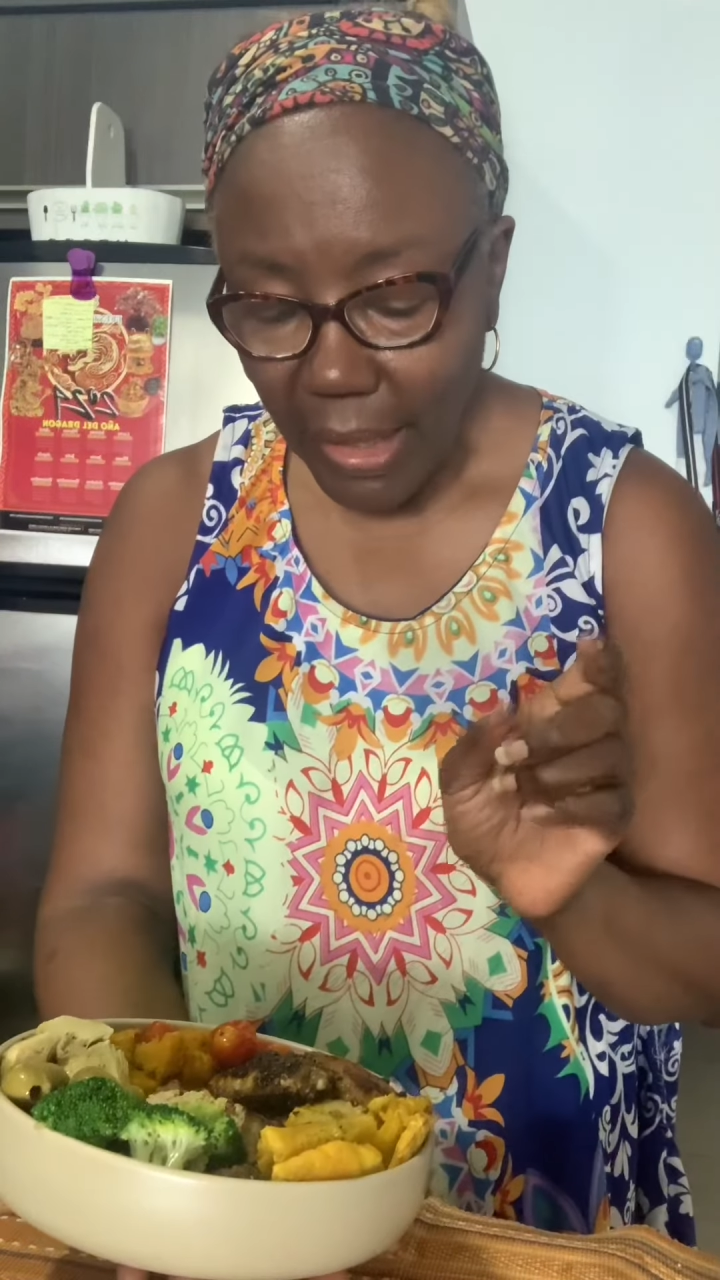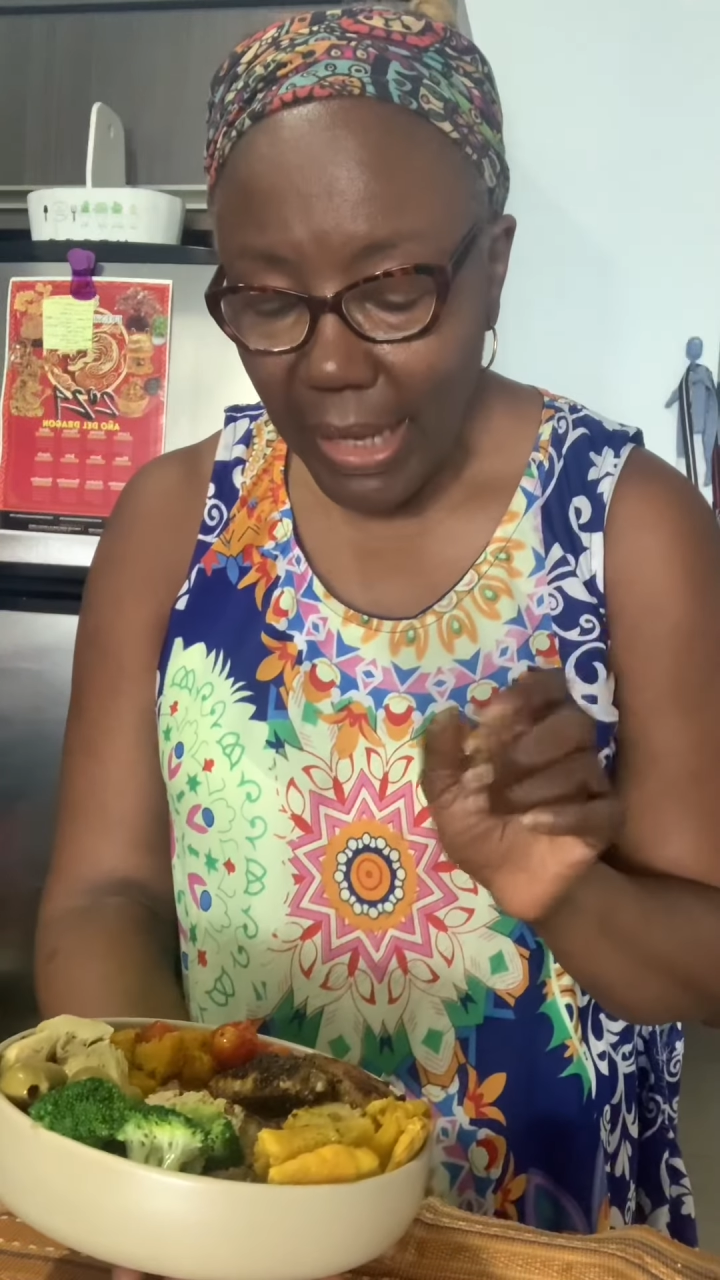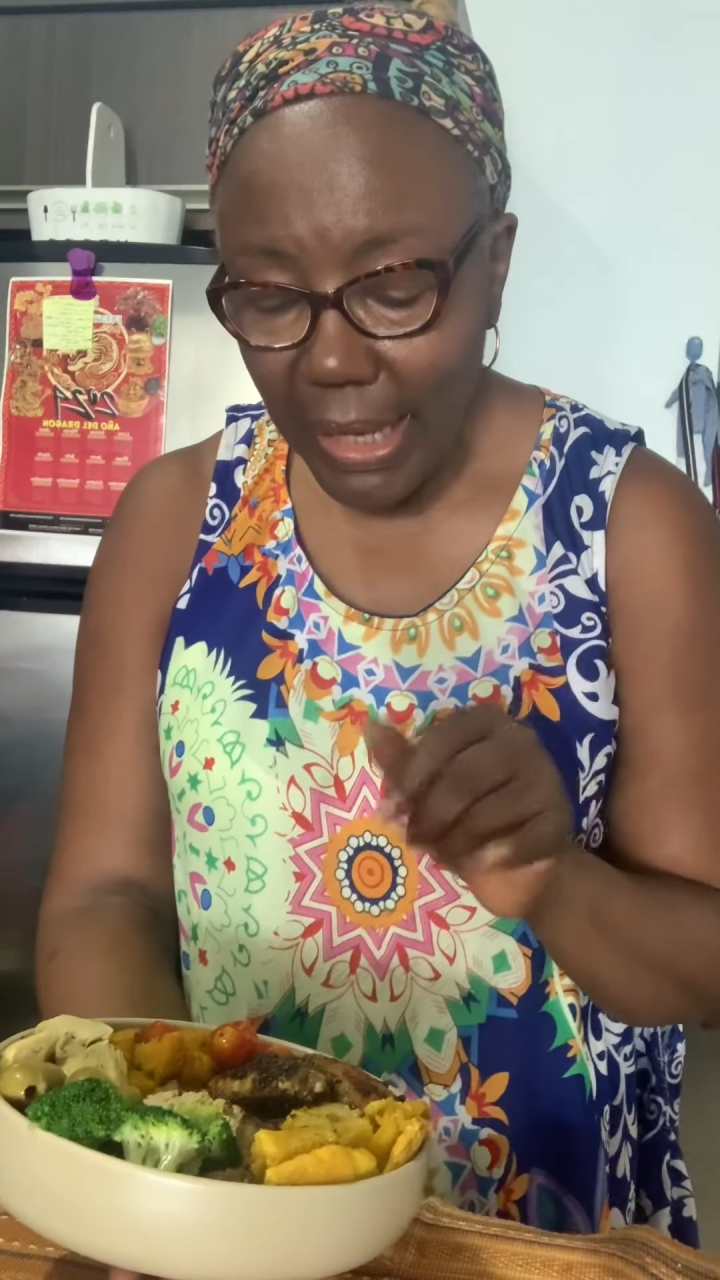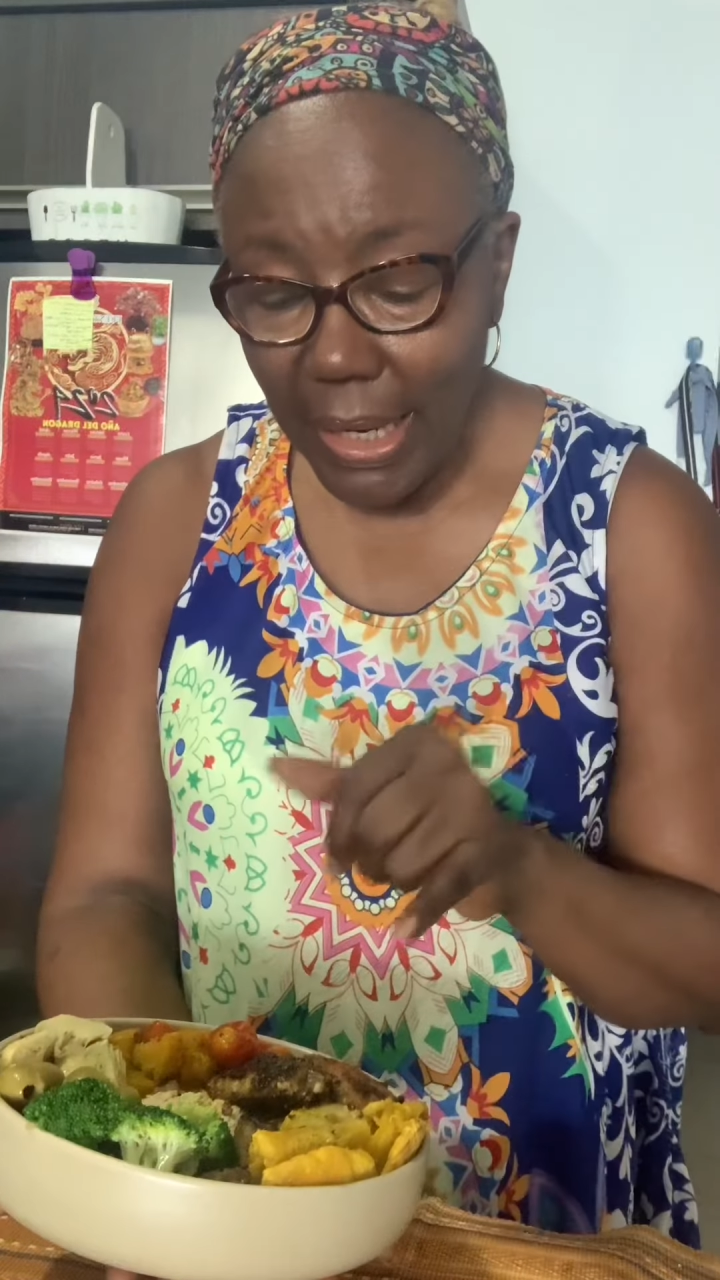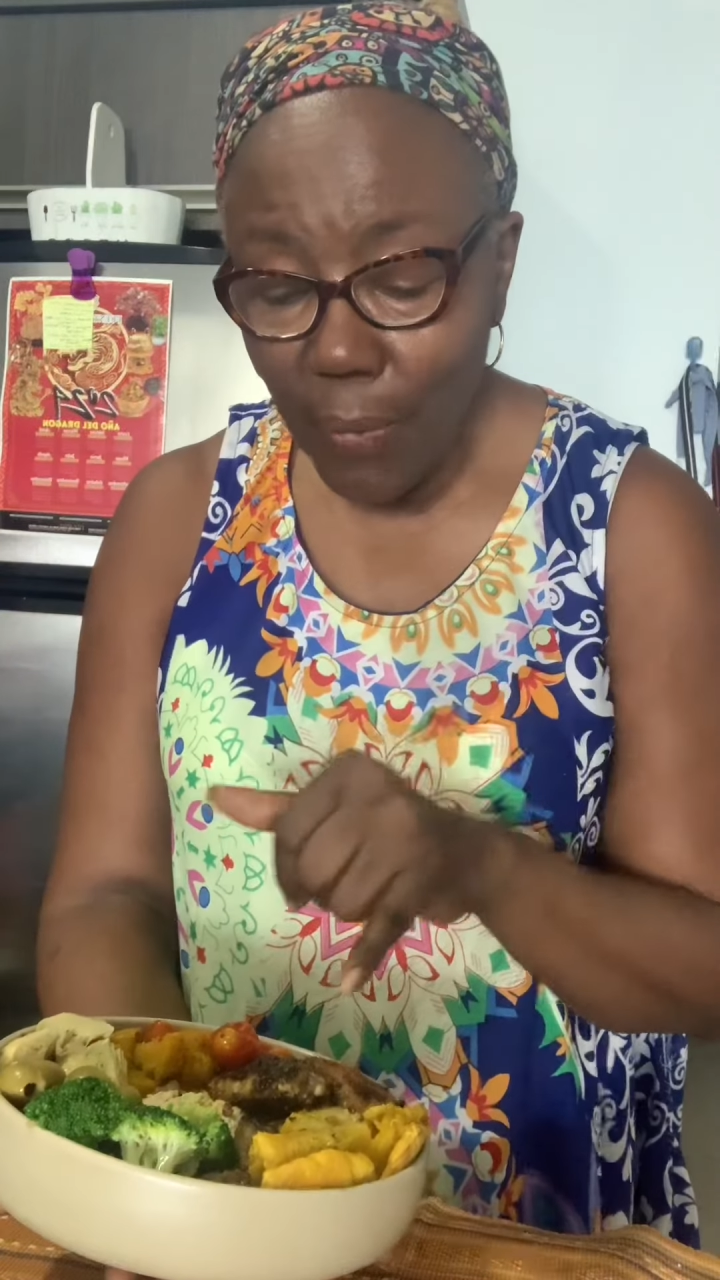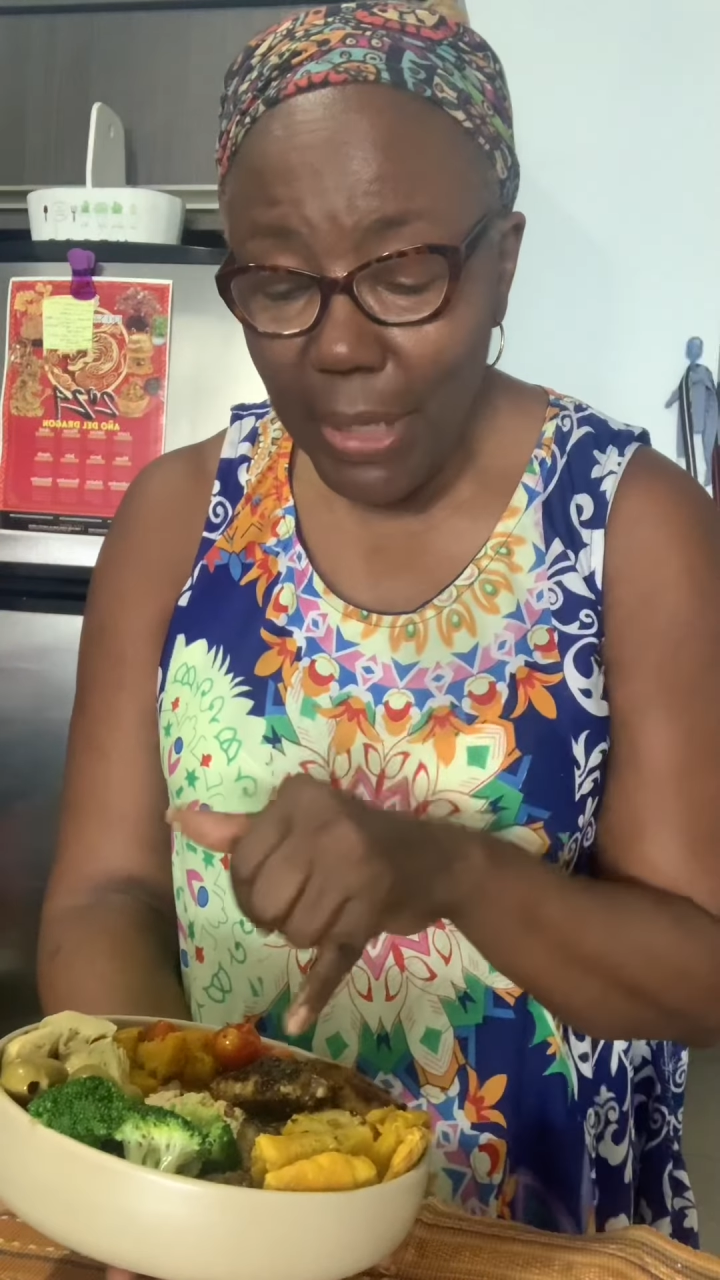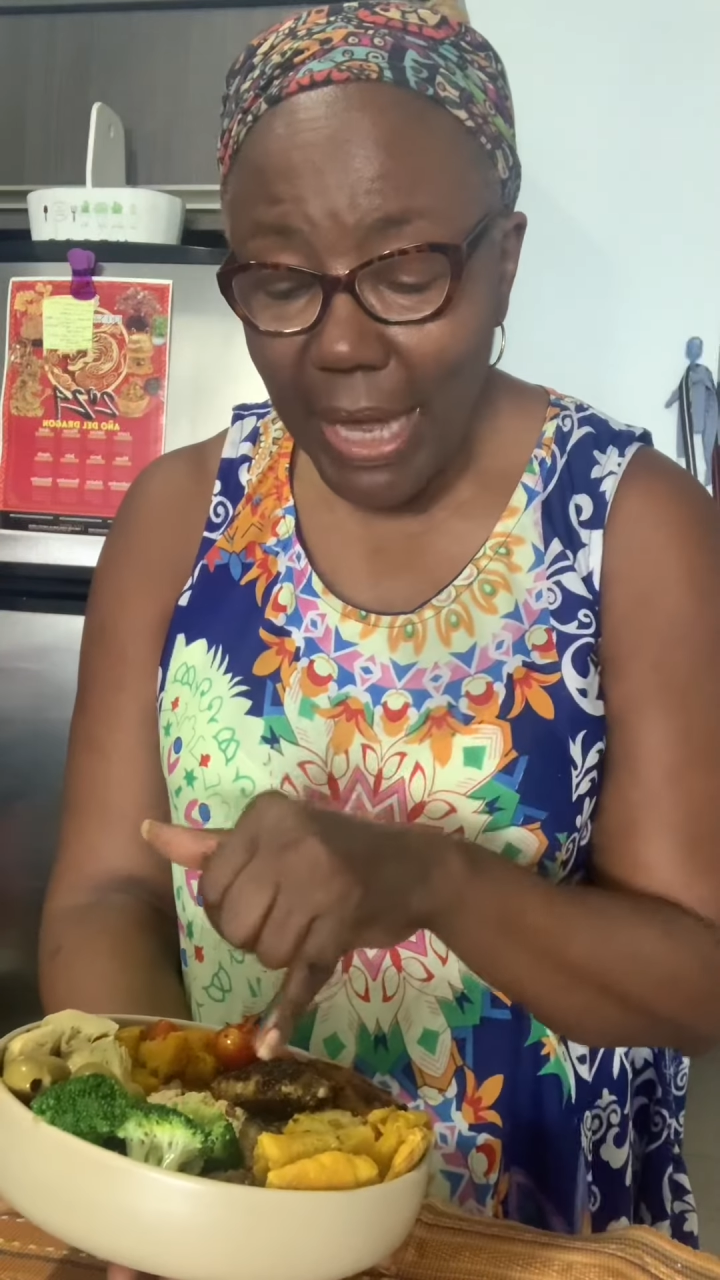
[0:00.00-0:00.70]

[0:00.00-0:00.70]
And then we